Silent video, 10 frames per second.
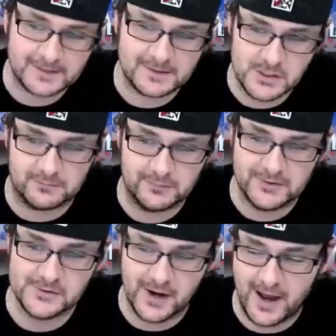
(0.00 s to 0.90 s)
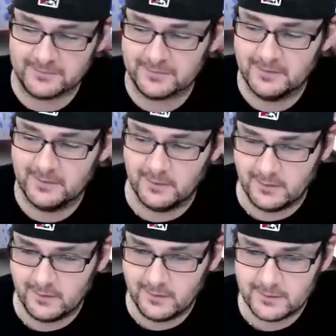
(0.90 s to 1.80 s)
Geoffrey the Giraffe.
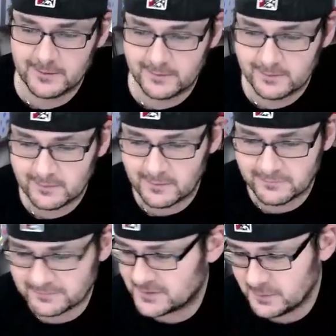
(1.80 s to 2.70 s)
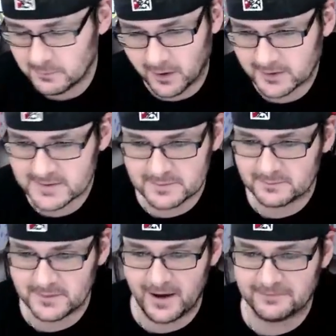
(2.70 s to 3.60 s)
He was sad. Bucks,
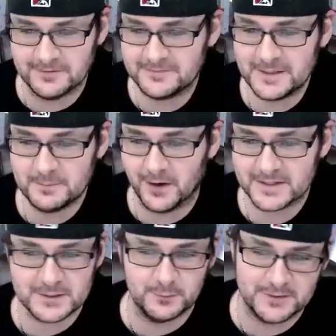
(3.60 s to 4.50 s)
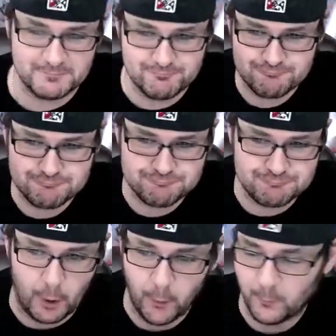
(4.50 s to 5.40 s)
yeah, fifteen bucks. It was
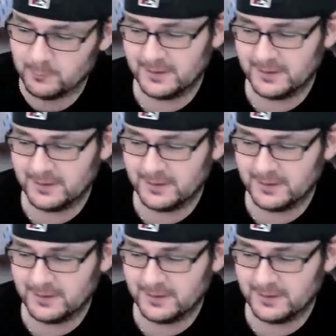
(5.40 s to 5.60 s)
boom.